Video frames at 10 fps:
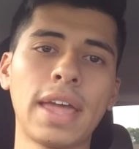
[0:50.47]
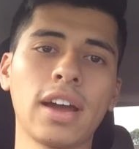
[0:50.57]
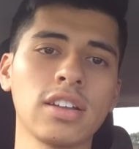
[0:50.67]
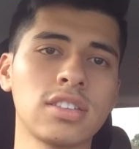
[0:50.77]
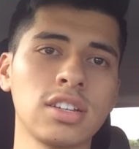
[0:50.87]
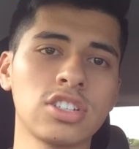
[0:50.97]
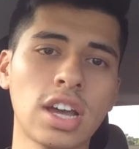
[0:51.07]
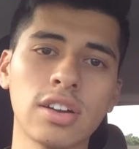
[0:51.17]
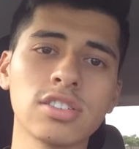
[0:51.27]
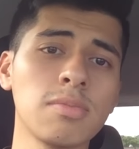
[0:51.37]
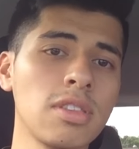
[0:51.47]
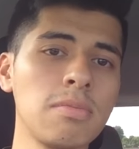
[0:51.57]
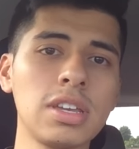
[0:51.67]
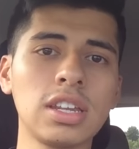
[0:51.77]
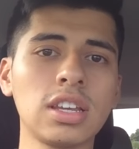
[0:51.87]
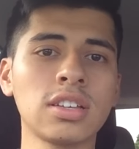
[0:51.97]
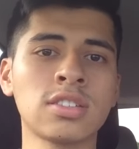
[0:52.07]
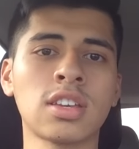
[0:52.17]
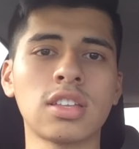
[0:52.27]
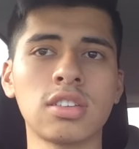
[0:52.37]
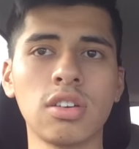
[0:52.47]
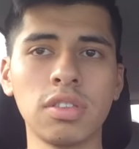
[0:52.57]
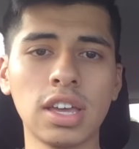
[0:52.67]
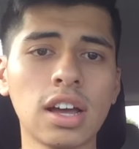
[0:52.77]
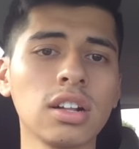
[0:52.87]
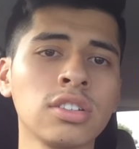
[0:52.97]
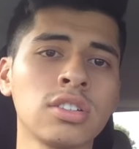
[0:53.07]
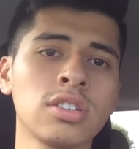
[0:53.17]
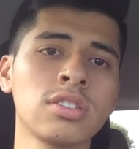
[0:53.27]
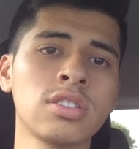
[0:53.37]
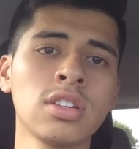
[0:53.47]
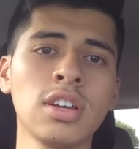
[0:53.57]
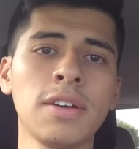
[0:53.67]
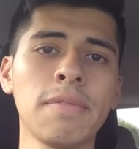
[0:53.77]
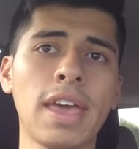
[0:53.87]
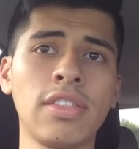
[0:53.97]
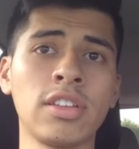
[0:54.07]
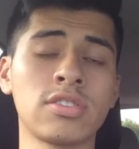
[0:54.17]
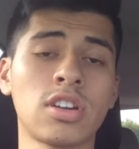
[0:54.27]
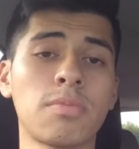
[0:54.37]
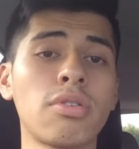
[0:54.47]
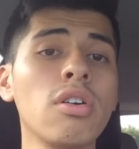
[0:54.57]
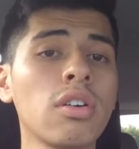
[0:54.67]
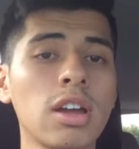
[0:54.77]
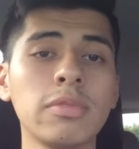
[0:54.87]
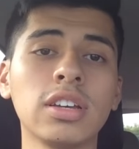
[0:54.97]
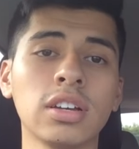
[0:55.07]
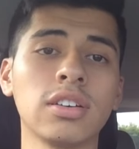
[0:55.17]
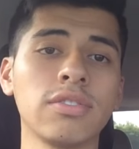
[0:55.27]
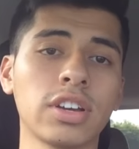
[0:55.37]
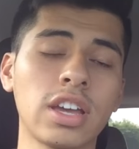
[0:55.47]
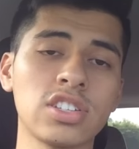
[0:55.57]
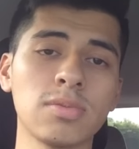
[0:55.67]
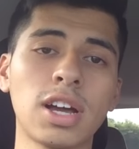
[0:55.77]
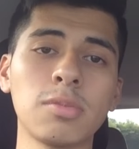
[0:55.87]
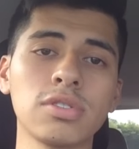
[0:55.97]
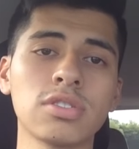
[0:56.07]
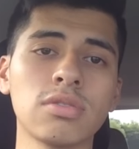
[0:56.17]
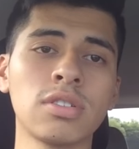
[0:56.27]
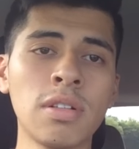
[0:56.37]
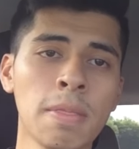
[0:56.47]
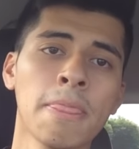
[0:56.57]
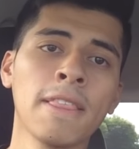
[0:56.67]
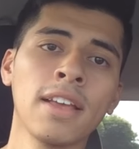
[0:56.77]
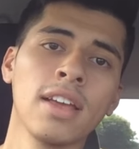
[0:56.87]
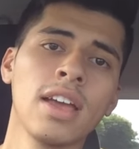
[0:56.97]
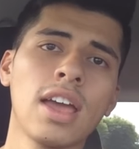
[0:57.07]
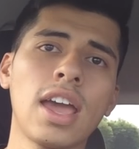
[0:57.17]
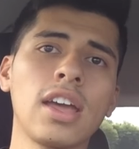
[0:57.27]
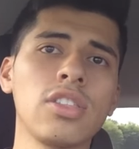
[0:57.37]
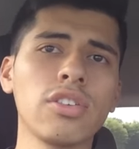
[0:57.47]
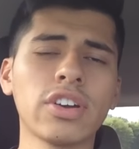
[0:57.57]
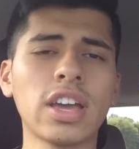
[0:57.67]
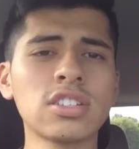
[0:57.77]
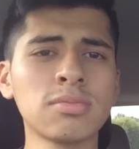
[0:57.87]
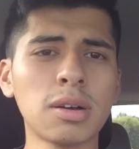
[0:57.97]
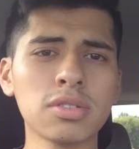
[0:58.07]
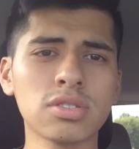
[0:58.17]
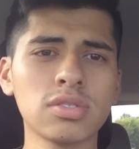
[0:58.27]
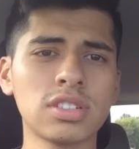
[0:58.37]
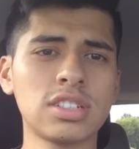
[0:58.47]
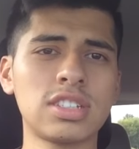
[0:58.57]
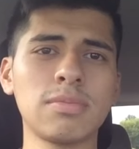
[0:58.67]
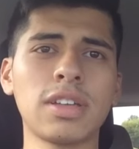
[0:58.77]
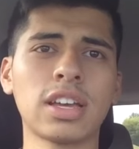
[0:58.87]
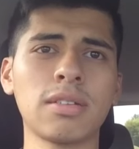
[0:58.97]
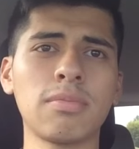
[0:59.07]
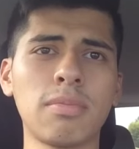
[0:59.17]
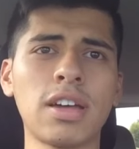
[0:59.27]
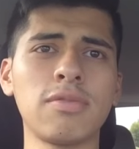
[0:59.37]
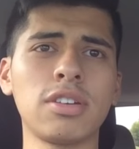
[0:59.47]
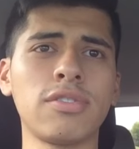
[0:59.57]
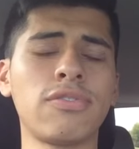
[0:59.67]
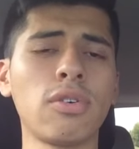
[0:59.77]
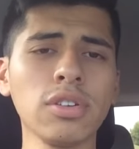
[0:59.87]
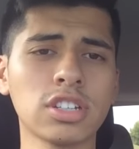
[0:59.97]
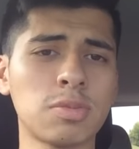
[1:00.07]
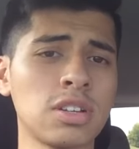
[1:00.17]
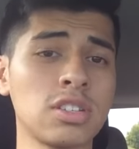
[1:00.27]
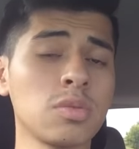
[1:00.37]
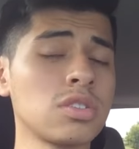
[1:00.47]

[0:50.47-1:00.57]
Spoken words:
I got to shadow some of the meetings, get to know the elders, and then start programming Vacation Bible School. And the Vacation Bible School didn't seem like it might've been a full experience.